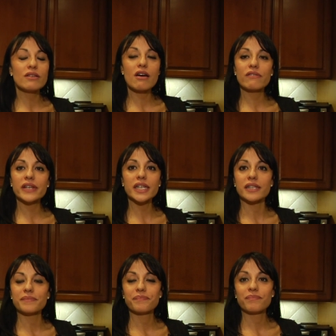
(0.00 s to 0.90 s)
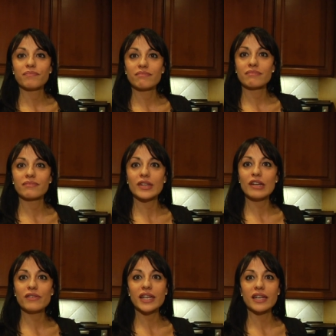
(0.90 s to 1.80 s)
not really.
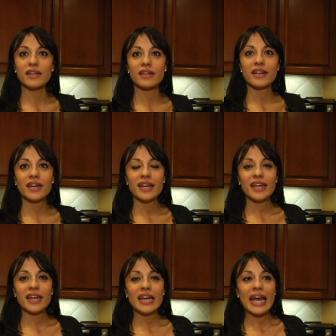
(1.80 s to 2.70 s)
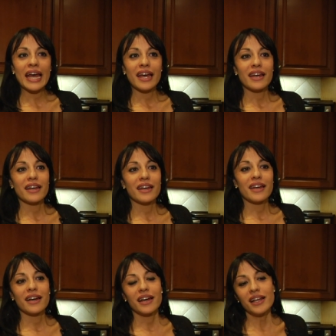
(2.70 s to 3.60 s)
Not really.
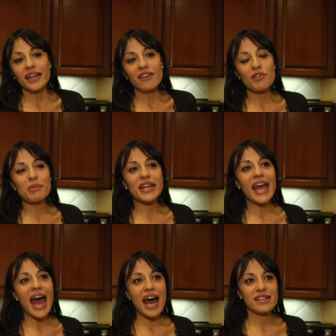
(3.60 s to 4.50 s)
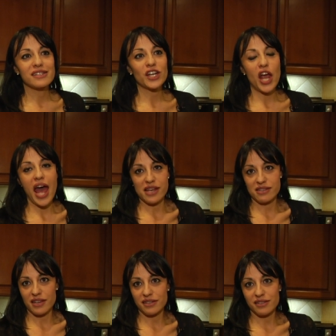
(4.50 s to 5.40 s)
I feel like everybody has their
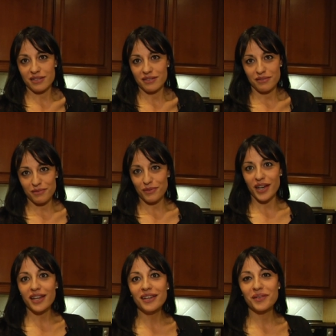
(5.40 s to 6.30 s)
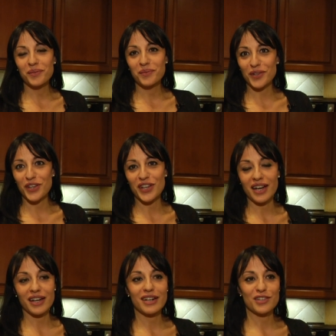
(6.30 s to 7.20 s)
asset, right? When you're
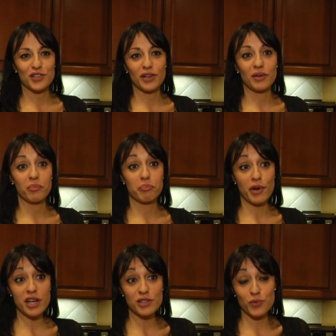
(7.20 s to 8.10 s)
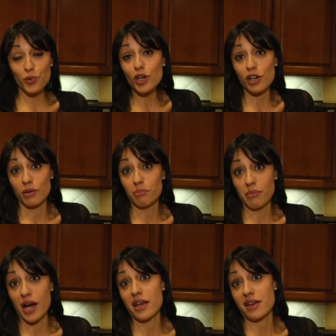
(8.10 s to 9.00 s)
younger. So breasts were
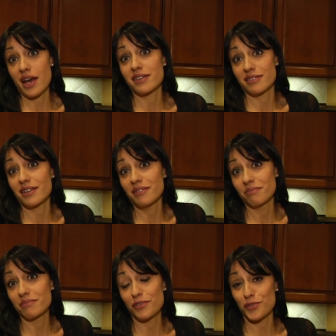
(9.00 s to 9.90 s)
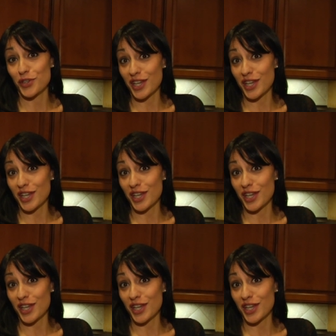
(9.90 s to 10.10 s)
my asset for